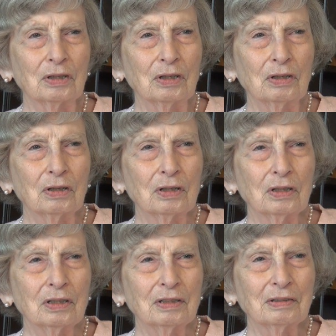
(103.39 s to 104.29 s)
the
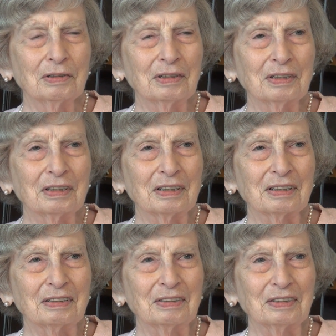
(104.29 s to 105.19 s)
employment
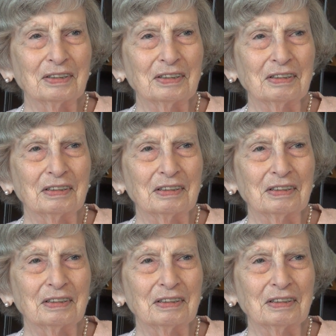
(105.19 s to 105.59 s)
prospects were